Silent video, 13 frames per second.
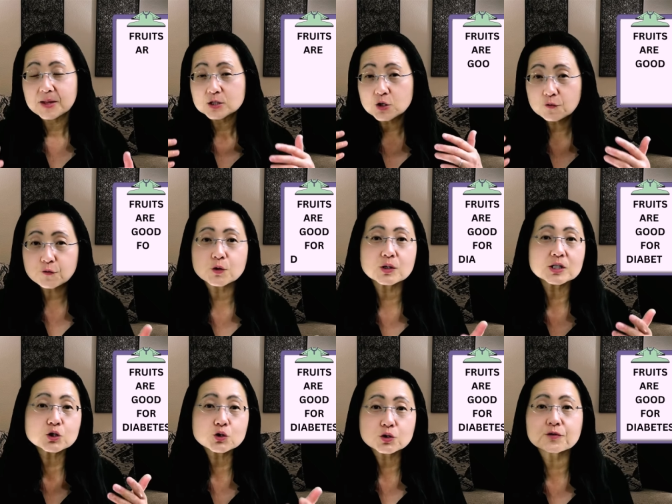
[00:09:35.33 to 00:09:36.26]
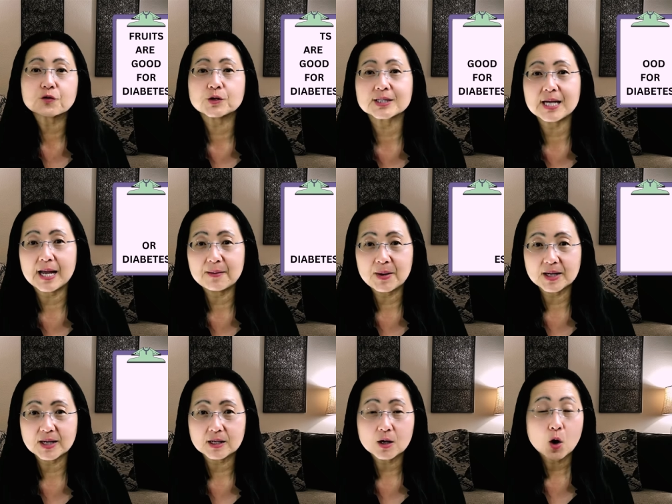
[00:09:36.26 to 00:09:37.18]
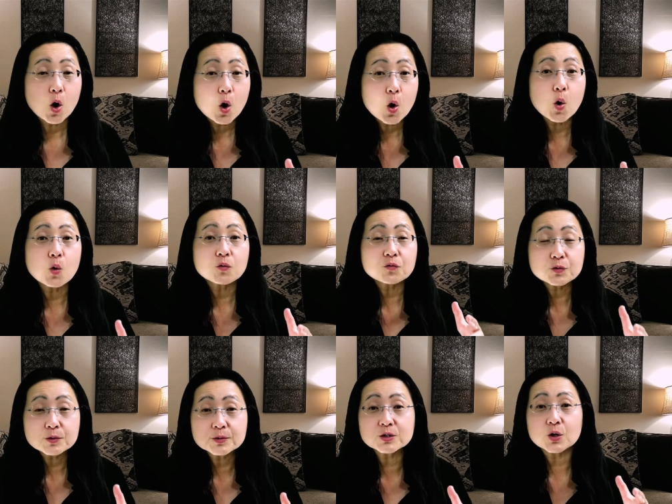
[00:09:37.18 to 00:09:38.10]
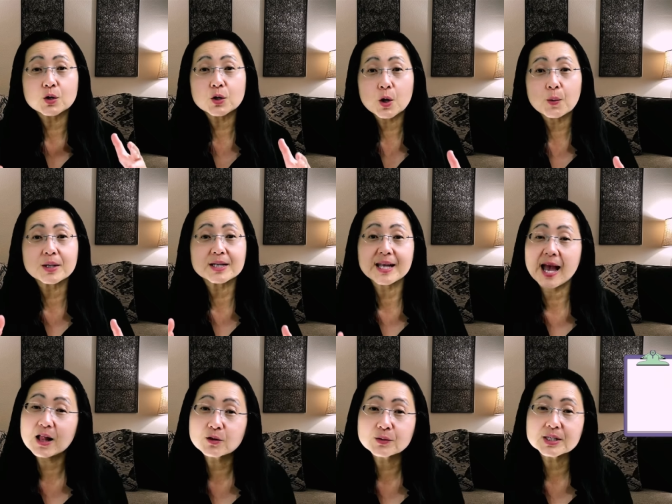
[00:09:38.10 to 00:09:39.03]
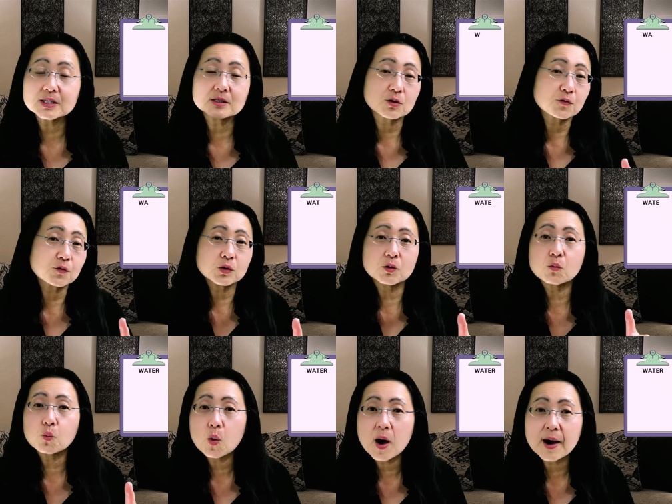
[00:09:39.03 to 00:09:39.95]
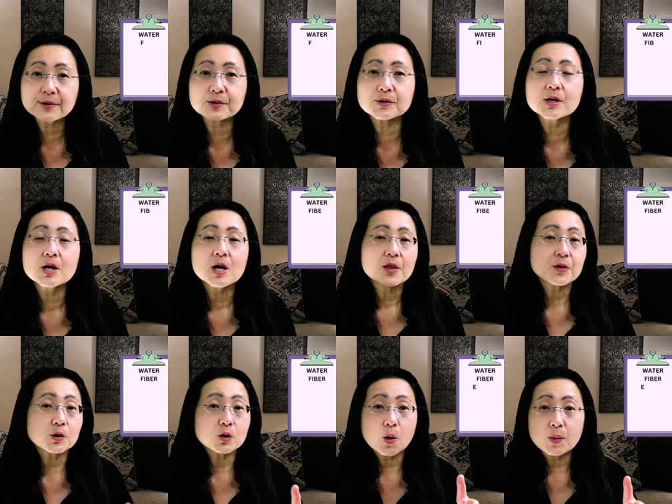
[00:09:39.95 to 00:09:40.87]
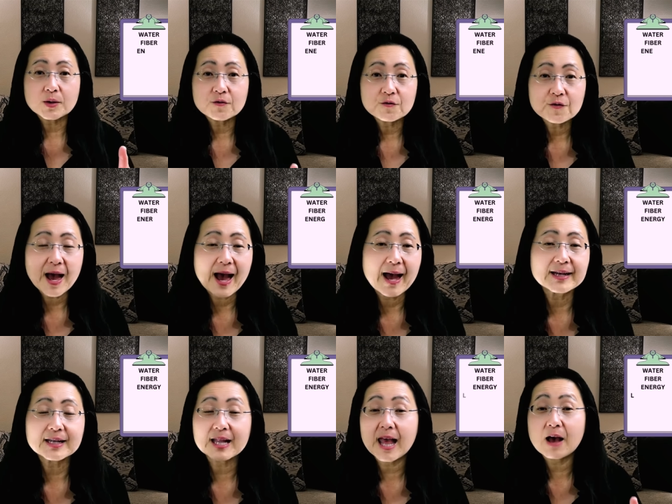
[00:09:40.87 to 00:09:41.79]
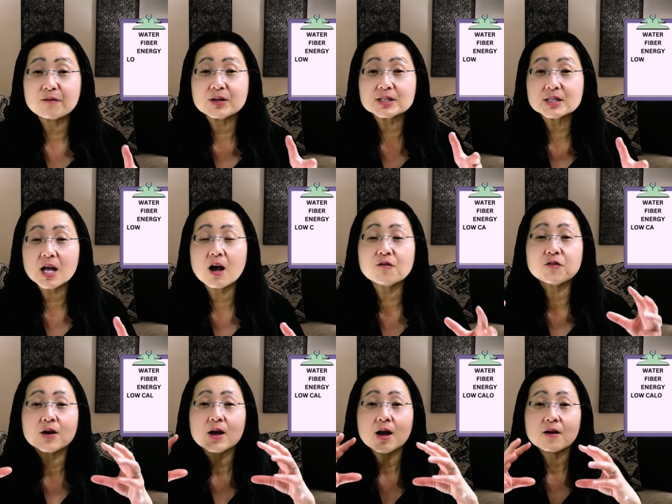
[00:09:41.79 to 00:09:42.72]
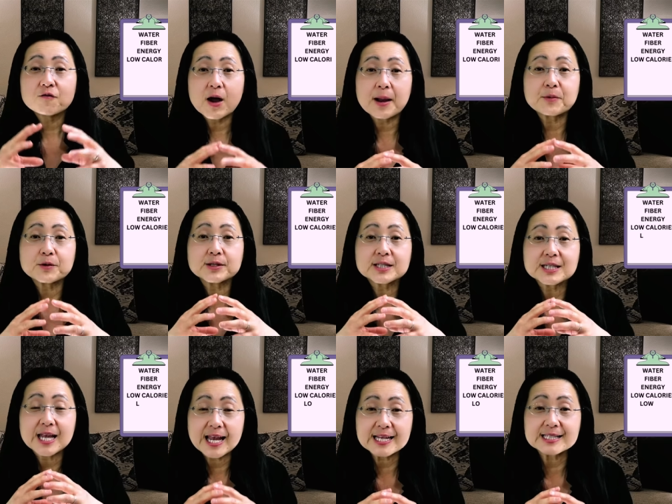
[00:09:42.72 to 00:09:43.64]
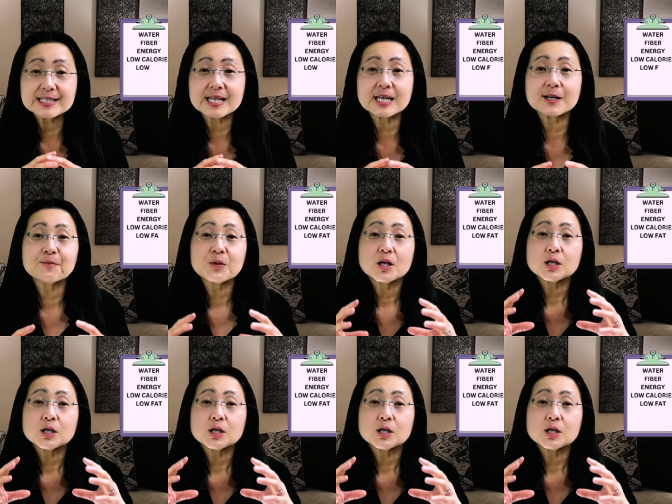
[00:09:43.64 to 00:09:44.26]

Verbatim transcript: So fruit is good for a diabetic. Whole fruits are low in calories, they're full of water, they're low in fat, they have a tough fibrous casing